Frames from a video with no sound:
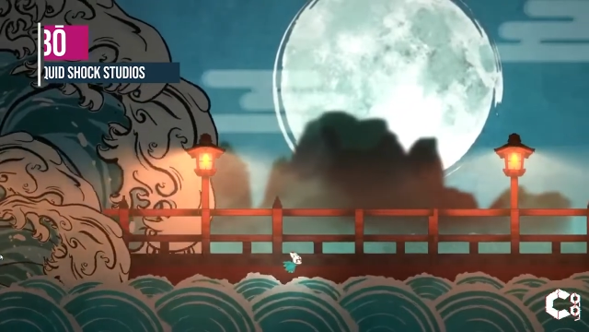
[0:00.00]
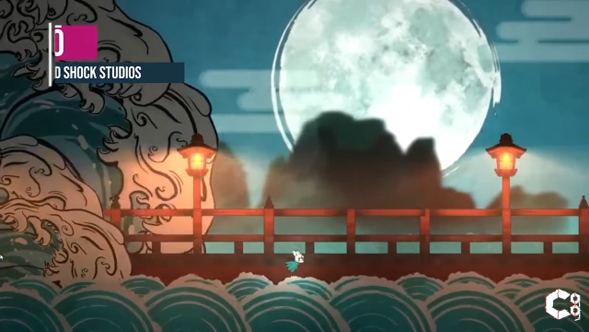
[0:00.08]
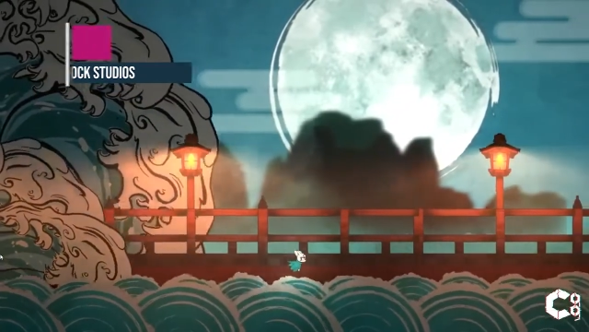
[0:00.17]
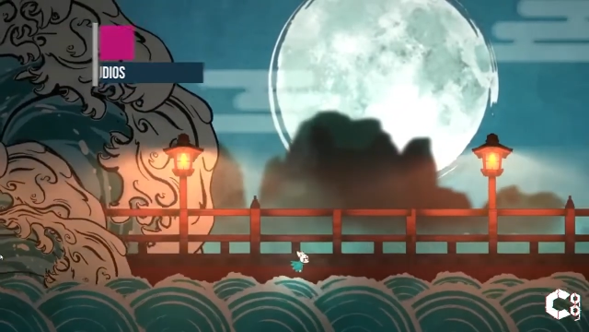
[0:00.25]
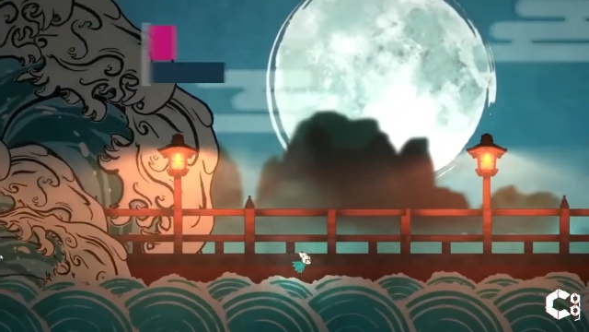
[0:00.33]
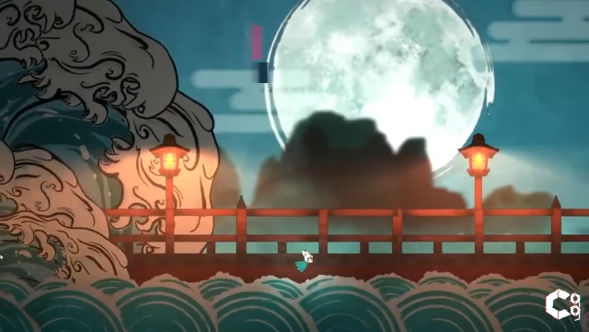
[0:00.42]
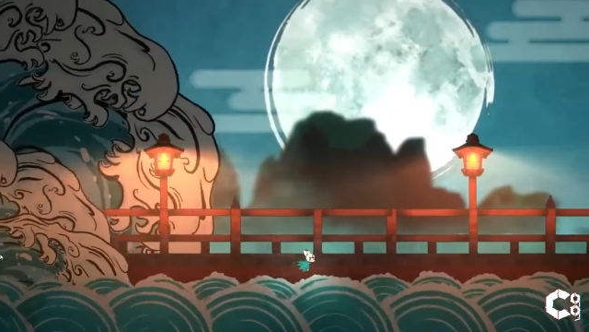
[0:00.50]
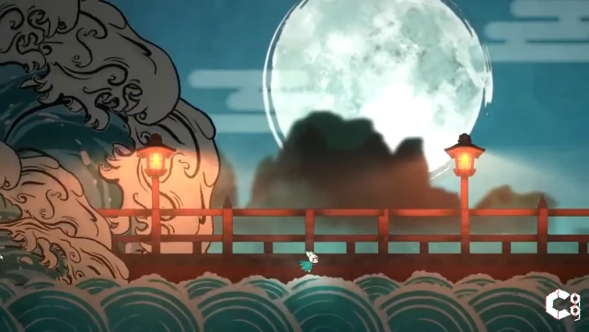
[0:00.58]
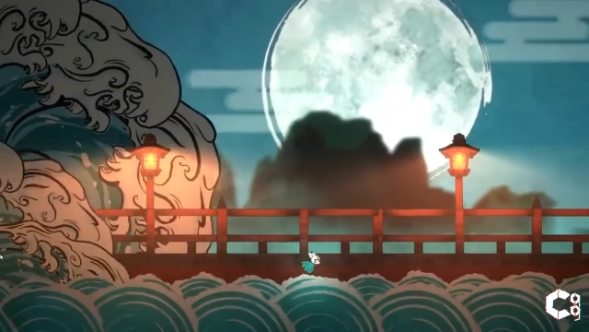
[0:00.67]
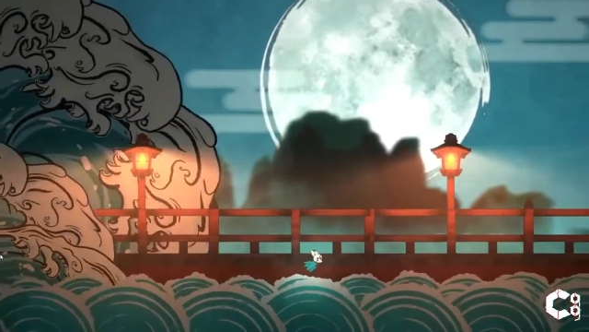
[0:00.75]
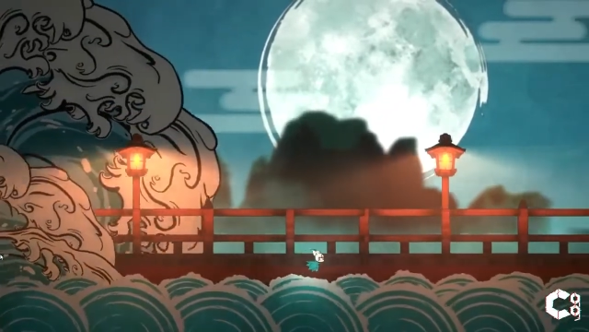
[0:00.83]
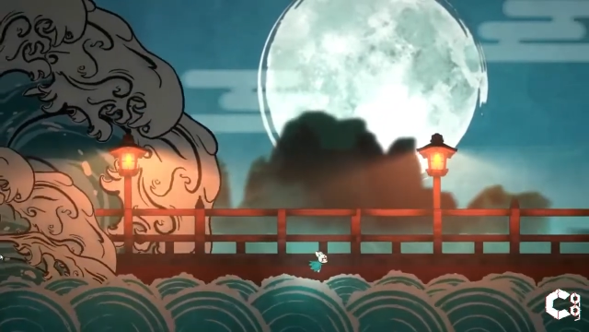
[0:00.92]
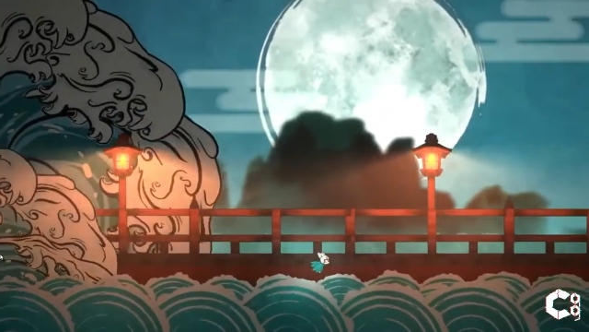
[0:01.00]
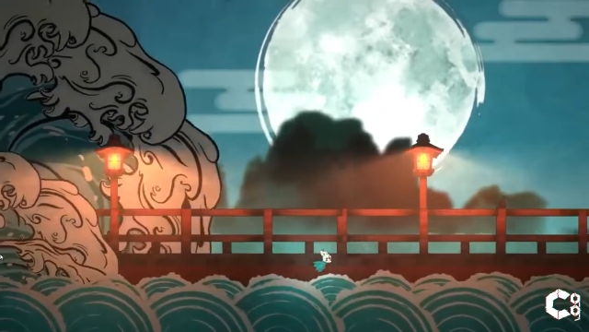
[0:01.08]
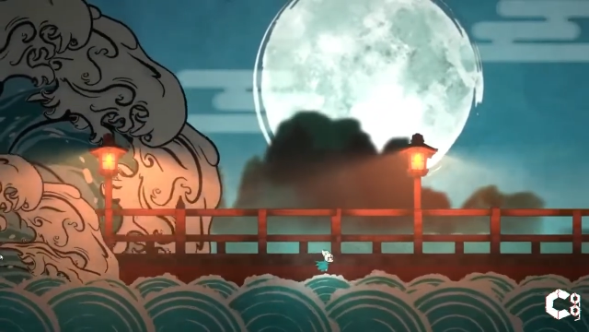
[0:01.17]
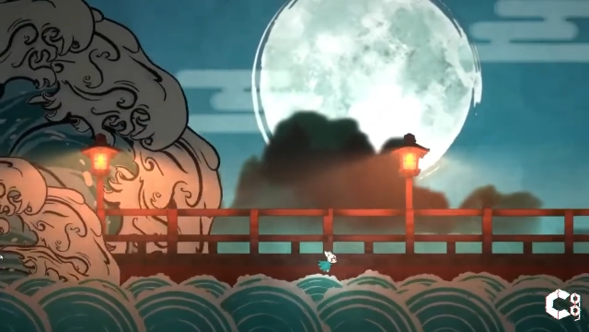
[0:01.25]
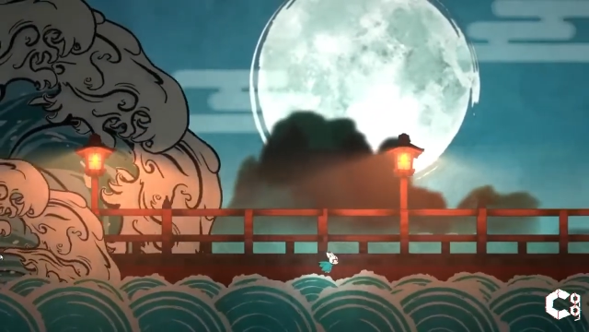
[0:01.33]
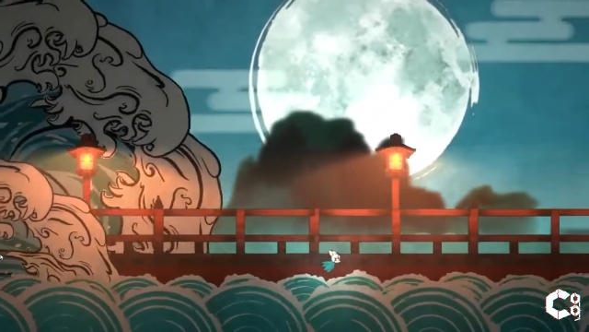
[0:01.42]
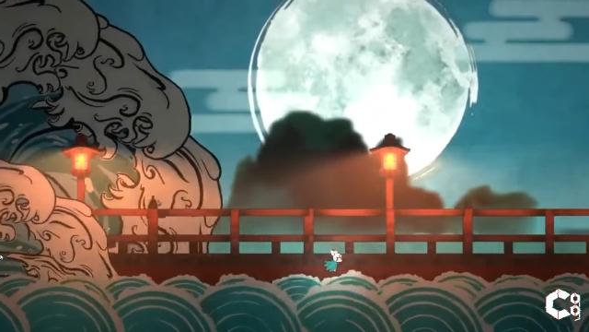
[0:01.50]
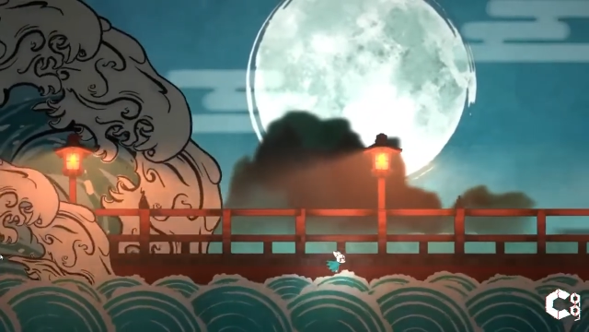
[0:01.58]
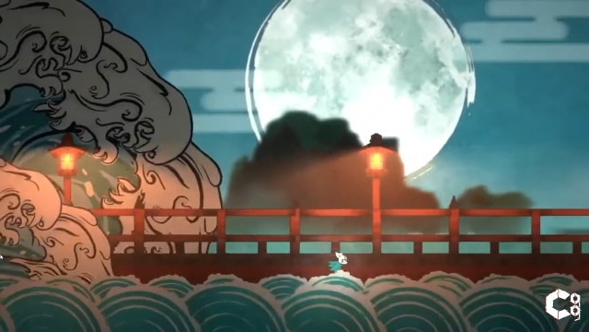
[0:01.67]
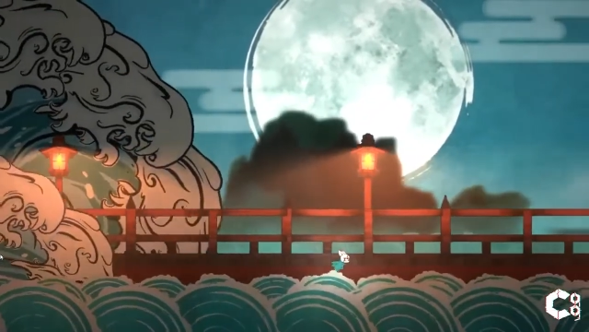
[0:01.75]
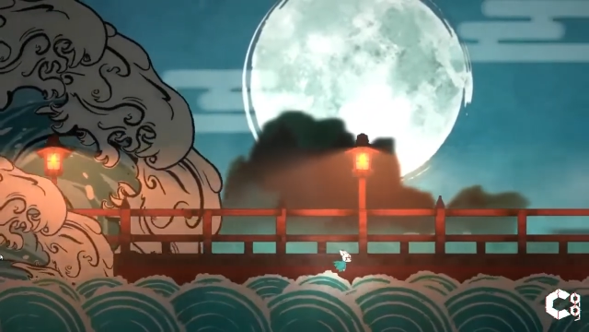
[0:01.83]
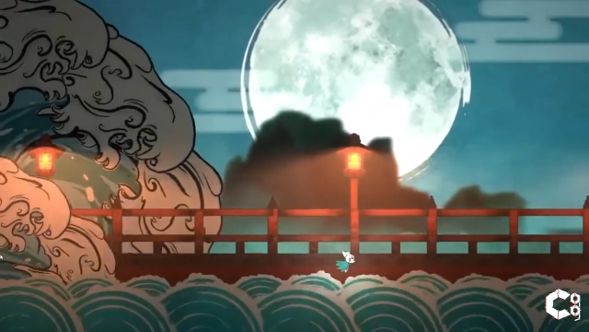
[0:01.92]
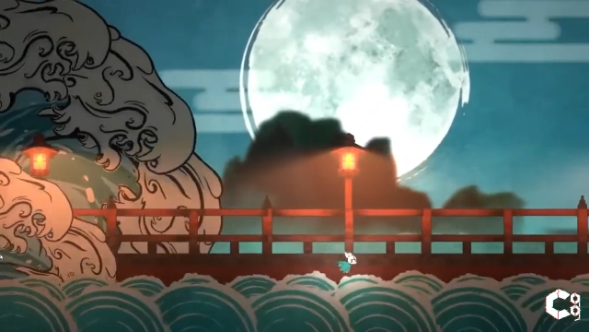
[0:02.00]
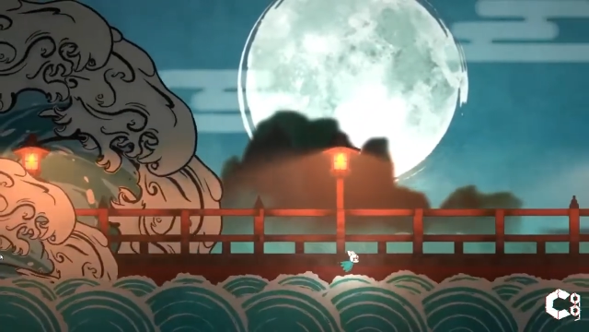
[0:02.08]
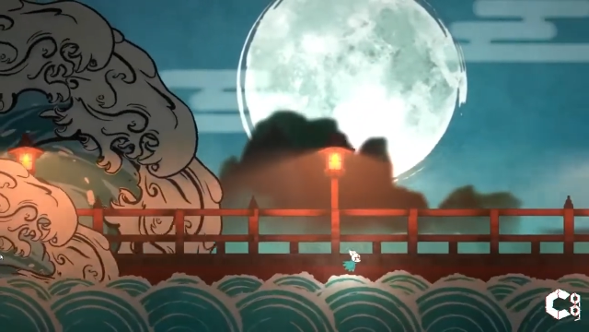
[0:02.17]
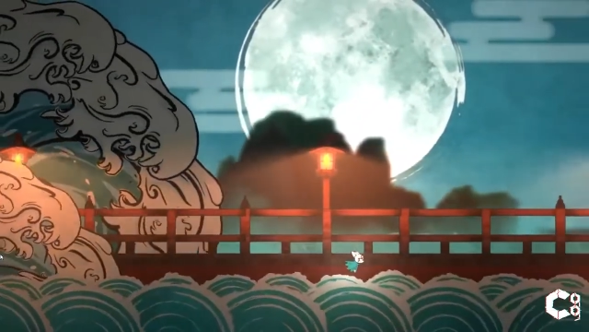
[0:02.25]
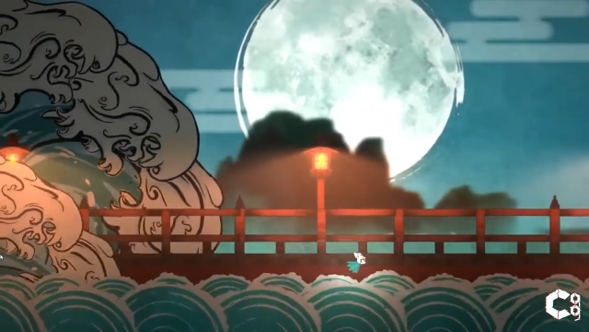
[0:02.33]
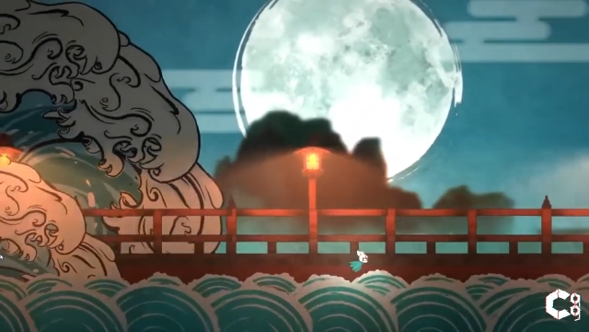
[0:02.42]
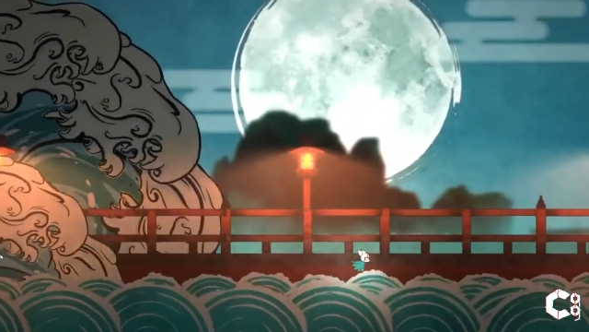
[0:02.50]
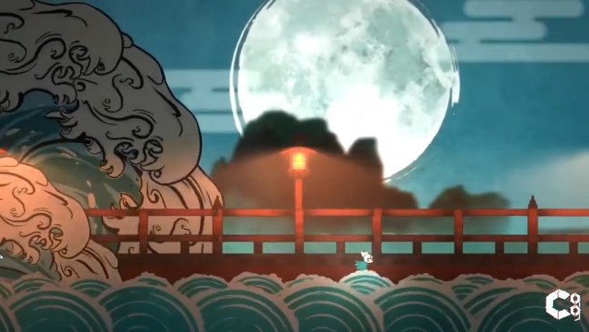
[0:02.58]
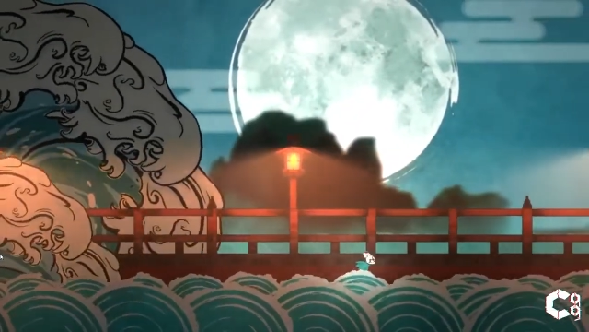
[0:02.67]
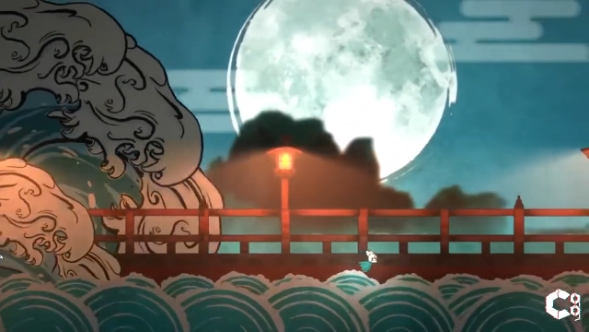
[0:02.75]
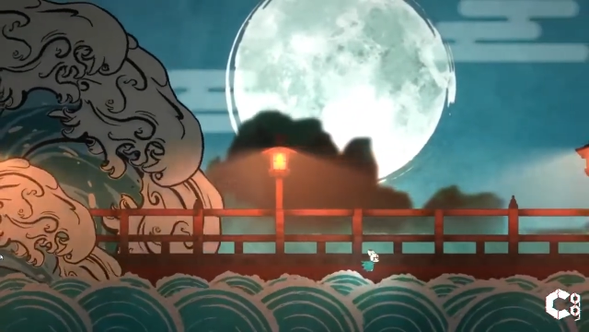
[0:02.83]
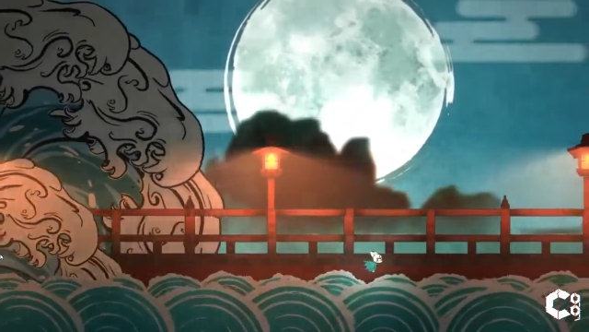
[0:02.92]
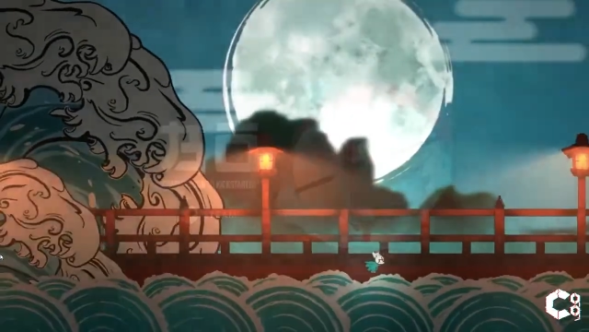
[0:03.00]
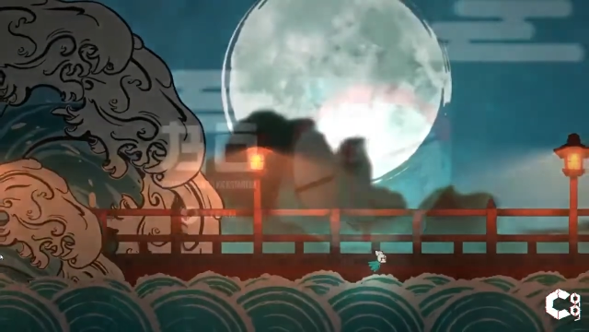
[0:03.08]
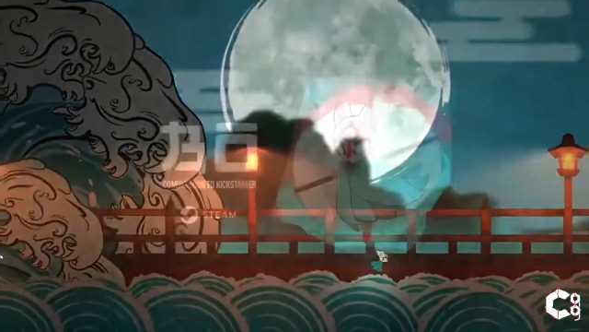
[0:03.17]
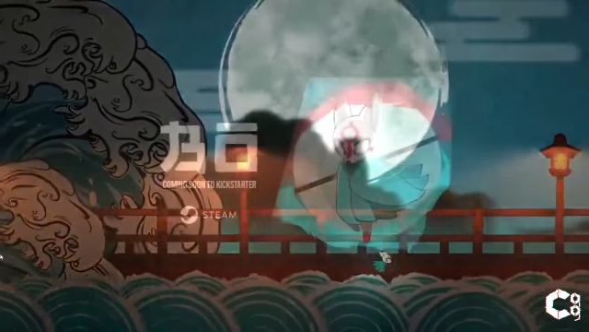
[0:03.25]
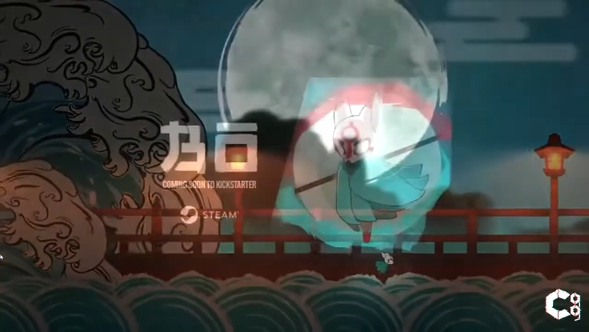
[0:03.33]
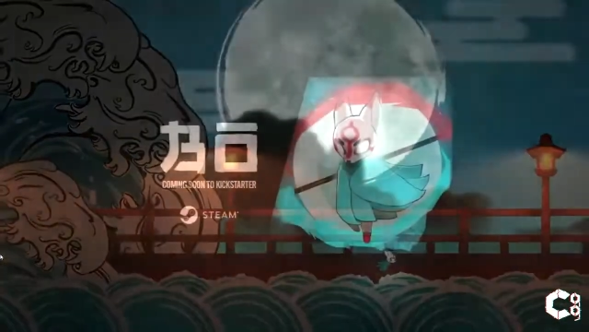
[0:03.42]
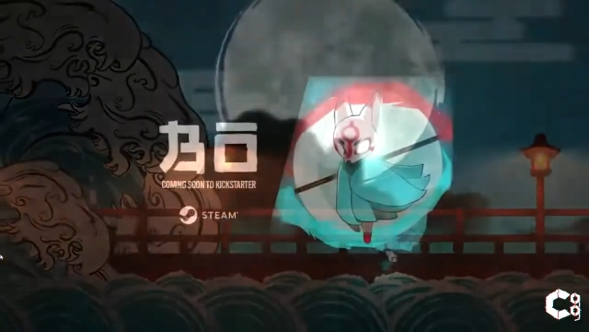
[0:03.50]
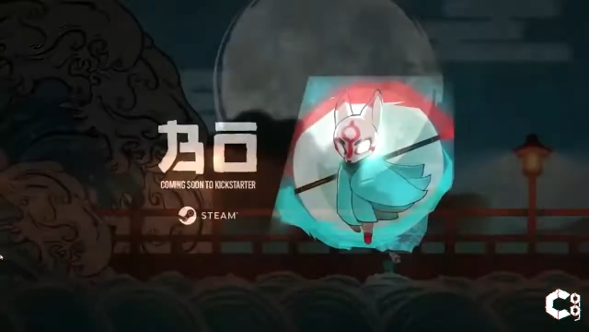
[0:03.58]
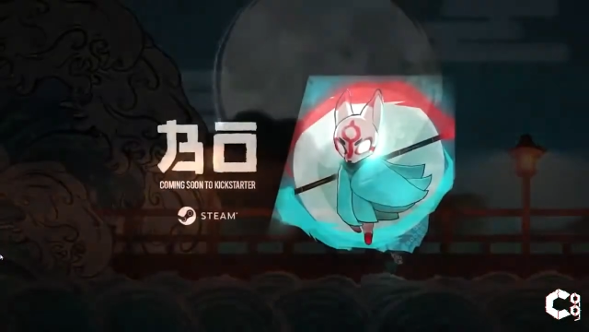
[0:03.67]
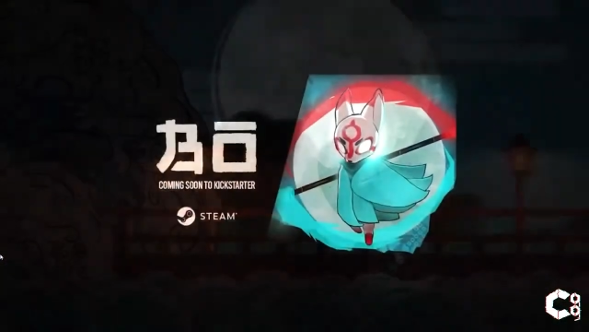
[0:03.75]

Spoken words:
Nobody's mouth can be seen.